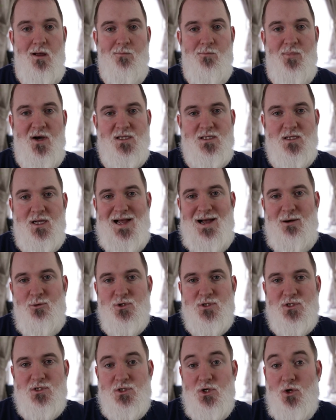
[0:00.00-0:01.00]
But I
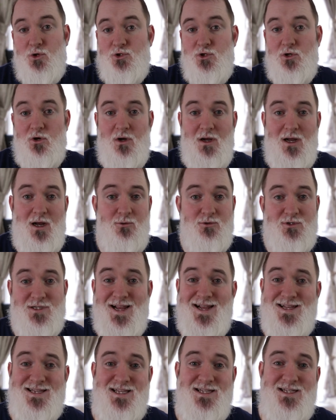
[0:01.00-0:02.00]
was so young, I was
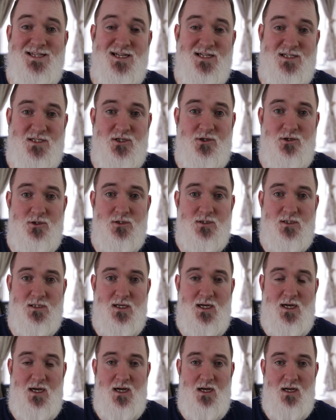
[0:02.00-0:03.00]
18 years old,
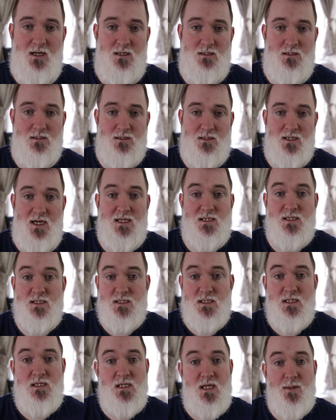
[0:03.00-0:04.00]
and at the
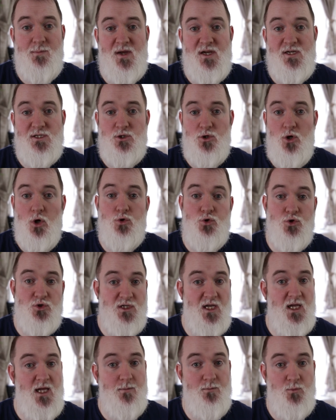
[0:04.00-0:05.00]
same time I used to go to
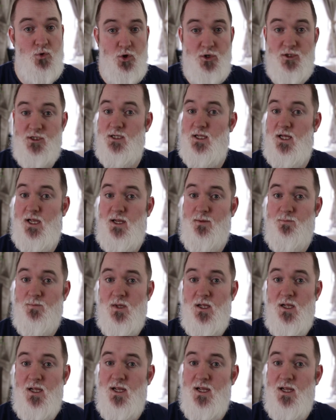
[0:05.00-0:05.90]
see him during the day,